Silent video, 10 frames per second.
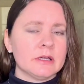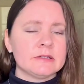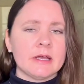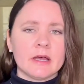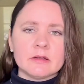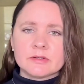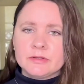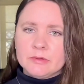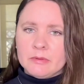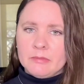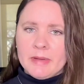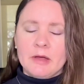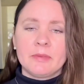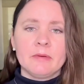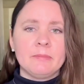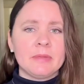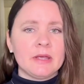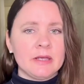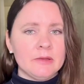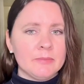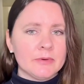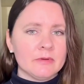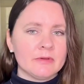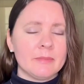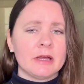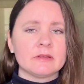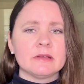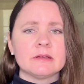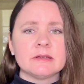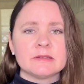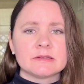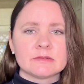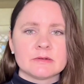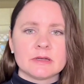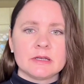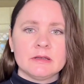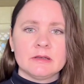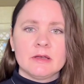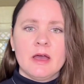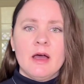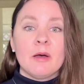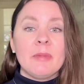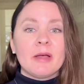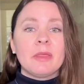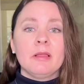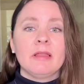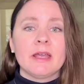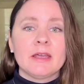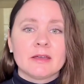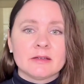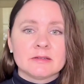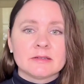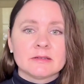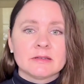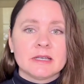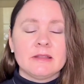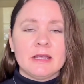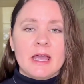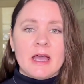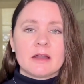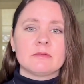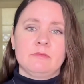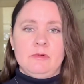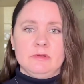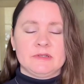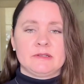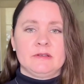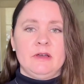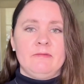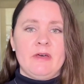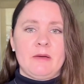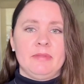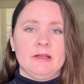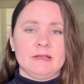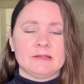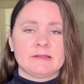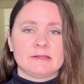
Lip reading: It tells you about the people, about the history, about the land and the animals of that place.